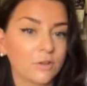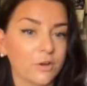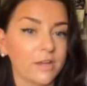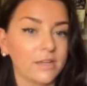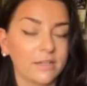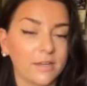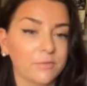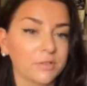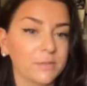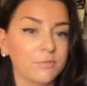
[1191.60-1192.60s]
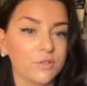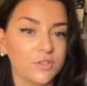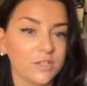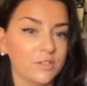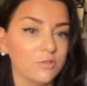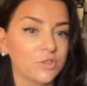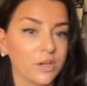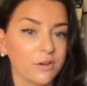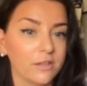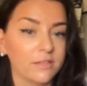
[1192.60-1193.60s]
Great, and I really appreciate you
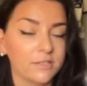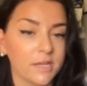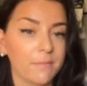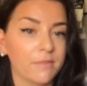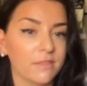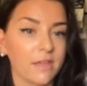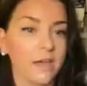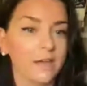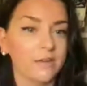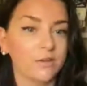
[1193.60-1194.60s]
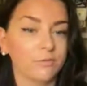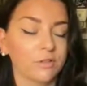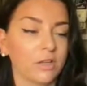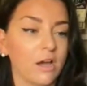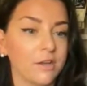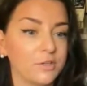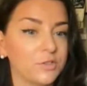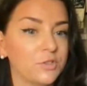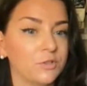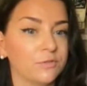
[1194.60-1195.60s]
sharing the depth that it really got
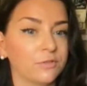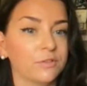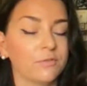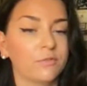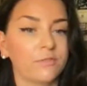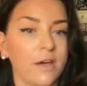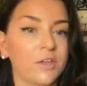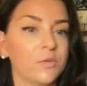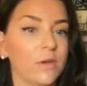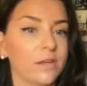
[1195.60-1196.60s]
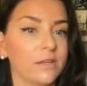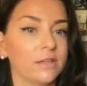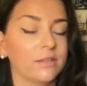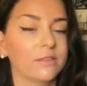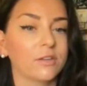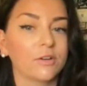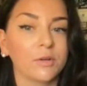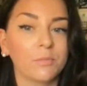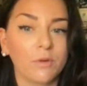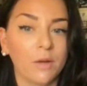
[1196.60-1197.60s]
into for evaluating the
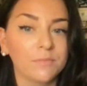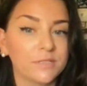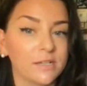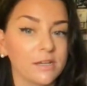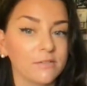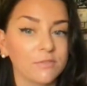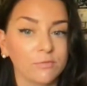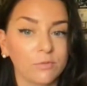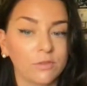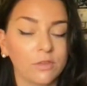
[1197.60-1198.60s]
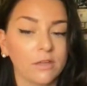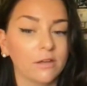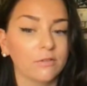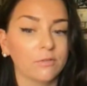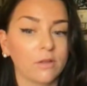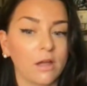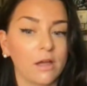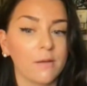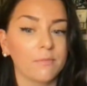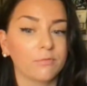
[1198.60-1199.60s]
current problem state of the, the
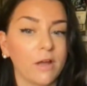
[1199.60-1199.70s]
um,